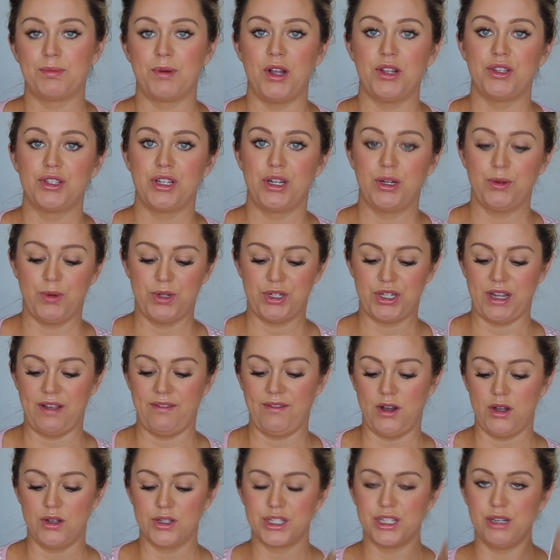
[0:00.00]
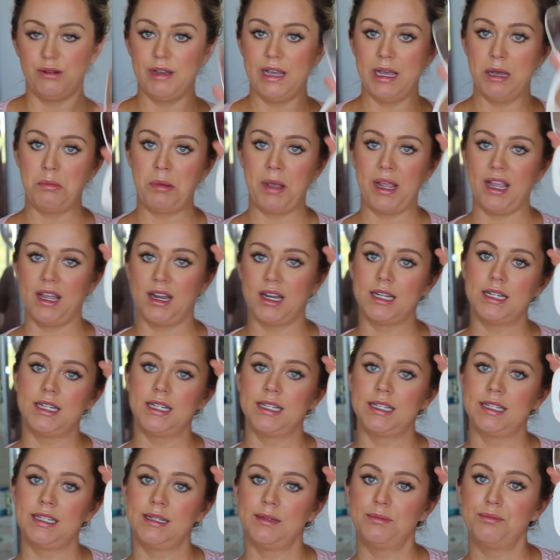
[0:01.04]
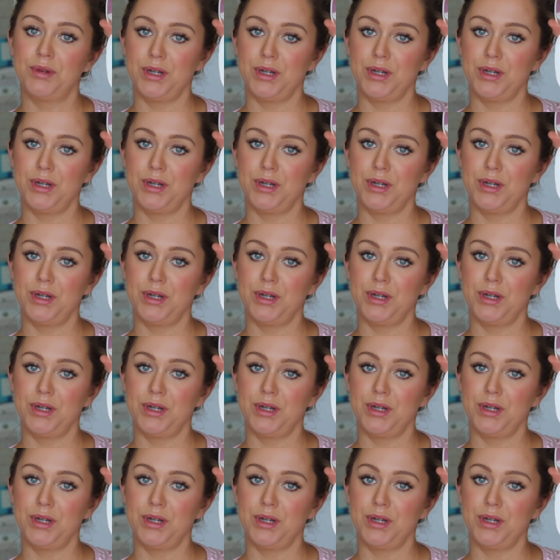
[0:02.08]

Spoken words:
bronzer, which I've also hit pan on.